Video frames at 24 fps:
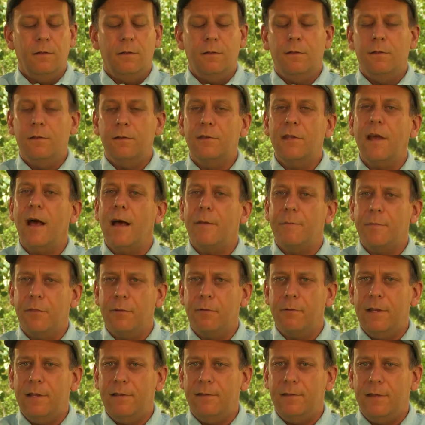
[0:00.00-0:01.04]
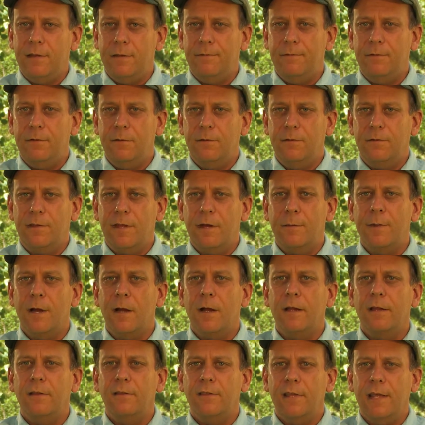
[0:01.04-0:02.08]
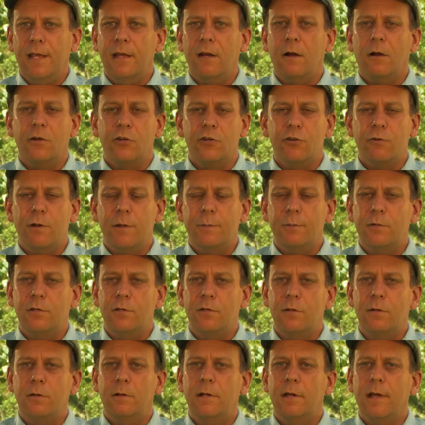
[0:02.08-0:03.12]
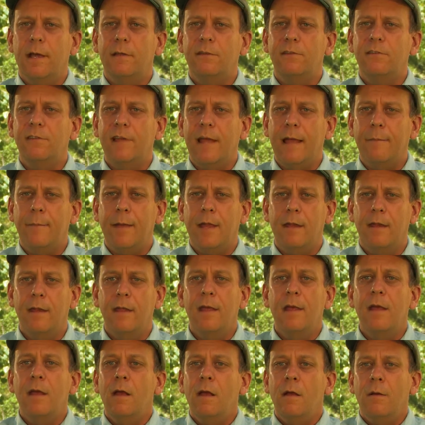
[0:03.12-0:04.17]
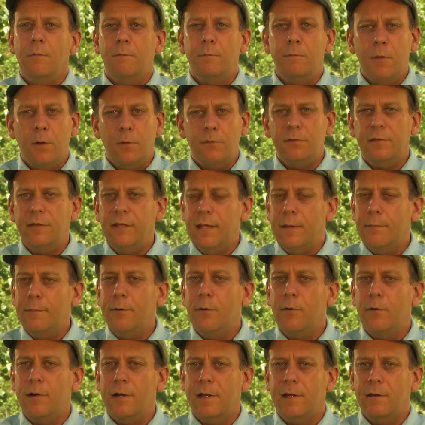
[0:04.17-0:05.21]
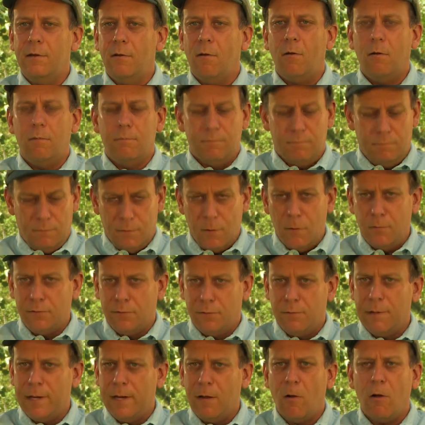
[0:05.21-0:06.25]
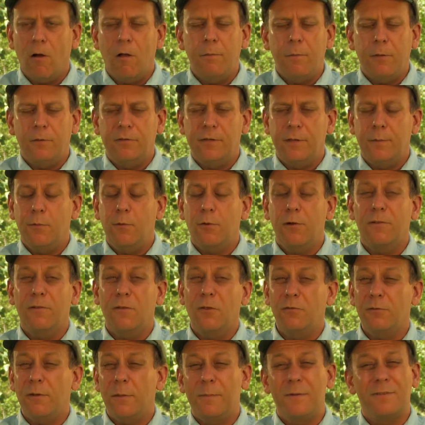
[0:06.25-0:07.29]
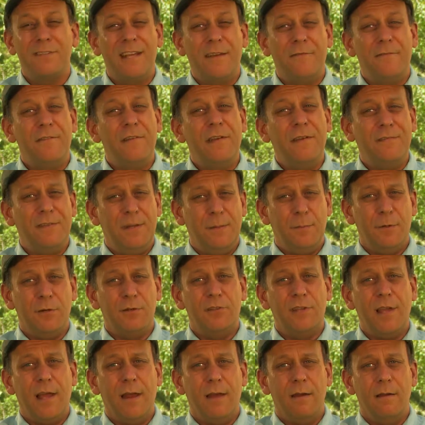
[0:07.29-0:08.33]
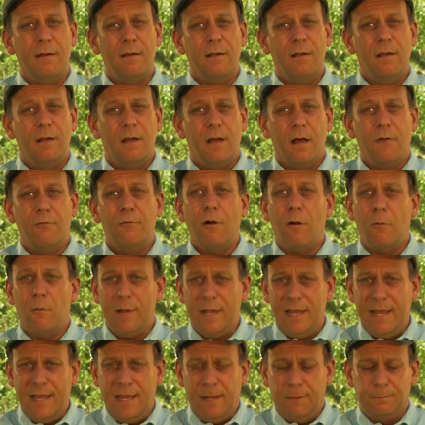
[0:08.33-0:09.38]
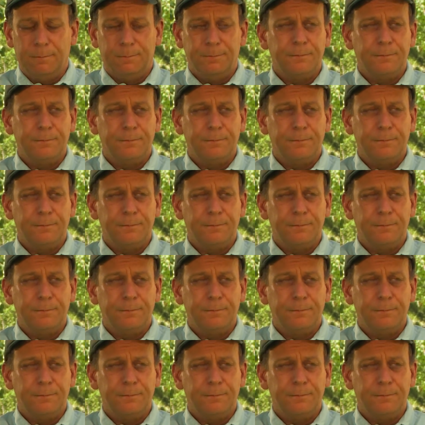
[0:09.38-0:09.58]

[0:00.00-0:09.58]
the top three seafoods that Americans eat are shrimp, tuna, and salmon. Mostly imported, all, those three all mostly imported, and those represent 50% of what we eat.